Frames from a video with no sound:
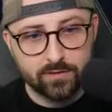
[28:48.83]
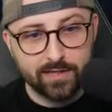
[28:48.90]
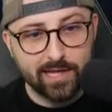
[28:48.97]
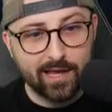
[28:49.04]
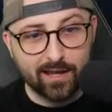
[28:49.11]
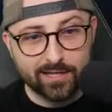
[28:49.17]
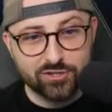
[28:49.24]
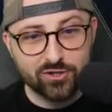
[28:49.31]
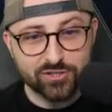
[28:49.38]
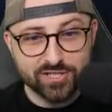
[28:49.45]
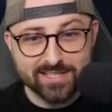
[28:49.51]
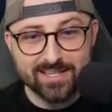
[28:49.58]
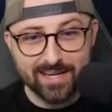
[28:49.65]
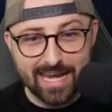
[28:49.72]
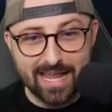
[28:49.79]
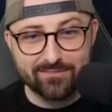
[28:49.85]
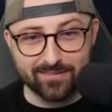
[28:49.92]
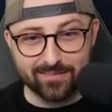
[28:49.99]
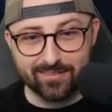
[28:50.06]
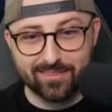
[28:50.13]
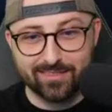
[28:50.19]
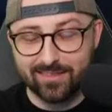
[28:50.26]
Yeah, like Josh is
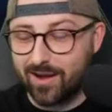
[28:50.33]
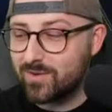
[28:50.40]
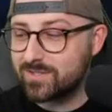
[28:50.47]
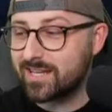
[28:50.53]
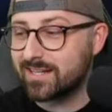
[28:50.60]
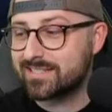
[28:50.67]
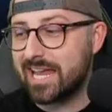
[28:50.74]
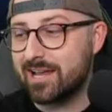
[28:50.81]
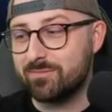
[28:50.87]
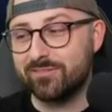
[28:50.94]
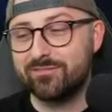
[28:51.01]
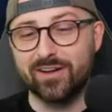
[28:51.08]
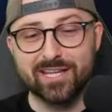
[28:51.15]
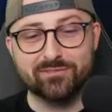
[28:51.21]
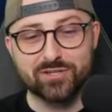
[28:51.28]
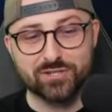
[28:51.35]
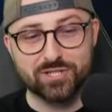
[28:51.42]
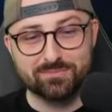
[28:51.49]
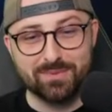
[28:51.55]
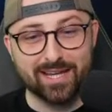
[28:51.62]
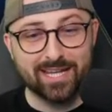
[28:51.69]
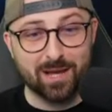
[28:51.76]
11th. I was going to say it'd be funny if
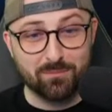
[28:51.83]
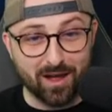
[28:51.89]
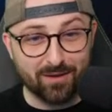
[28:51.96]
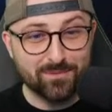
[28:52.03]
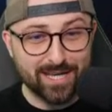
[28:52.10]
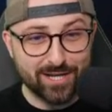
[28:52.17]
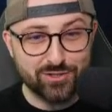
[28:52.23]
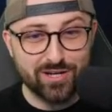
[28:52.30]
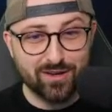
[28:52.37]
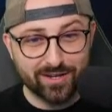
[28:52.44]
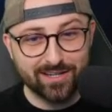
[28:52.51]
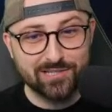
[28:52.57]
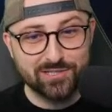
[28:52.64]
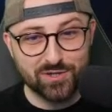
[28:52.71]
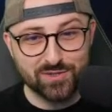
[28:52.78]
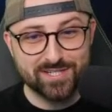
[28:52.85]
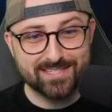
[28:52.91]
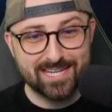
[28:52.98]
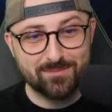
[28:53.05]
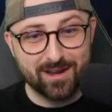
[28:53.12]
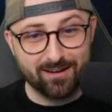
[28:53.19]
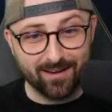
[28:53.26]
Josh is making it up. I'm literally looking at Josh's
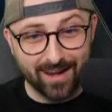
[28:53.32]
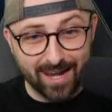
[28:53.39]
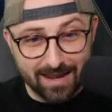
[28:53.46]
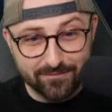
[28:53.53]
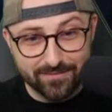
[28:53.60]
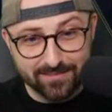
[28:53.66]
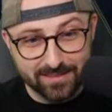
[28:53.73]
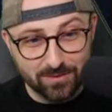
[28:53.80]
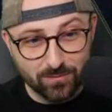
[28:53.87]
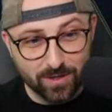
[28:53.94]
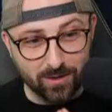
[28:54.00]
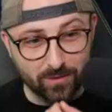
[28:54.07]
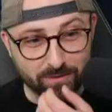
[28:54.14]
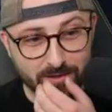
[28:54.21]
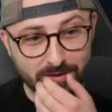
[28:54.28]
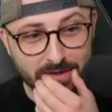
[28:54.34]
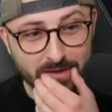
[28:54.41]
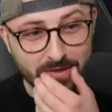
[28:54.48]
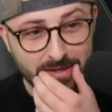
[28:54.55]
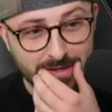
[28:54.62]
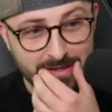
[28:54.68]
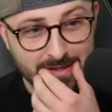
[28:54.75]
team here, 11th in the world.
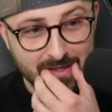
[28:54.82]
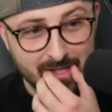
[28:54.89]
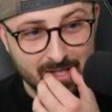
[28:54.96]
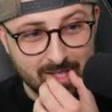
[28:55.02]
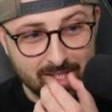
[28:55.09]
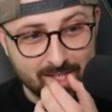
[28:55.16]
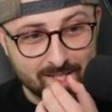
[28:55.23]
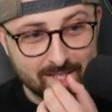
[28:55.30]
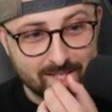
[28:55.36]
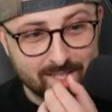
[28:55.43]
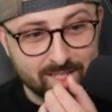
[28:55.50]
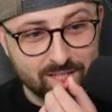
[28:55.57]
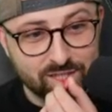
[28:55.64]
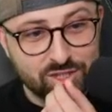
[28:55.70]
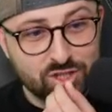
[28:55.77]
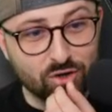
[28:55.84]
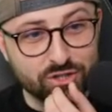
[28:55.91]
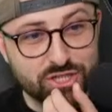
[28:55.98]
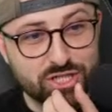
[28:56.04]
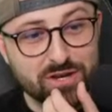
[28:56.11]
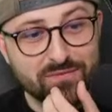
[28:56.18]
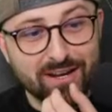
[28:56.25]

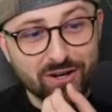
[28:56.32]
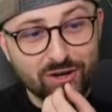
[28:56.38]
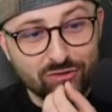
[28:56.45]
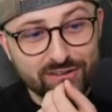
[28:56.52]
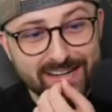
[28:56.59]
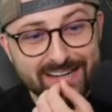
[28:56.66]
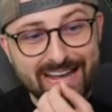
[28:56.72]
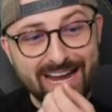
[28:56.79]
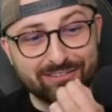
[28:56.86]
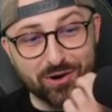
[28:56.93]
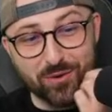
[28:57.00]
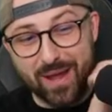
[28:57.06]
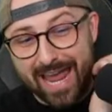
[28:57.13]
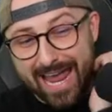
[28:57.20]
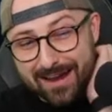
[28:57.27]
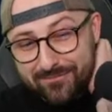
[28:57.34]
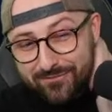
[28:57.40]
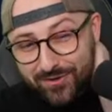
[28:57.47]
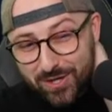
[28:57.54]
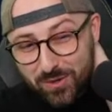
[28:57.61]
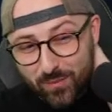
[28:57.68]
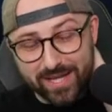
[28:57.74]
Josh, you've had a green arrow
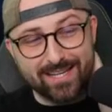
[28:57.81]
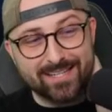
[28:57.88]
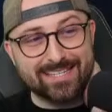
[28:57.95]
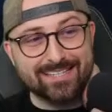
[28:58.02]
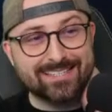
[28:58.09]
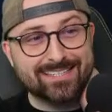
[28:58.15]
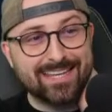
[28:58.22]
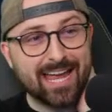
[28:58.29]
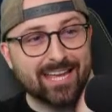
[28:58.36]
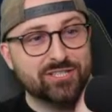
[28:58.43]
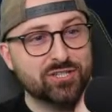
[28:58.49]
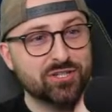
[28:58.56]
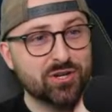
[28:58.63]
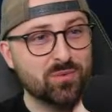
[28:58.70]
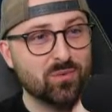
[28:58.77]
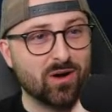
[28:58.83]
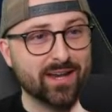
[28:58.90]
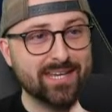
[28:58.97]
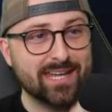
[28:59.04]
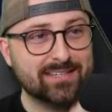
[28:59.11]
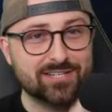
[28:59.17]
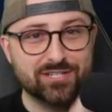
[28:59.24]
every week since... Do you know what?
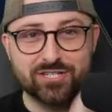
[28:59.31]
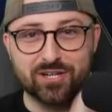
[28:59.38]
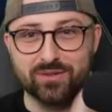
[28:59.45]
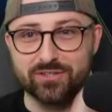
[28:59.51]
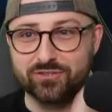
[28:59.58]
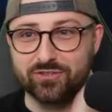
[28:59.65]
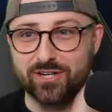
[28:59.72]
I need to show the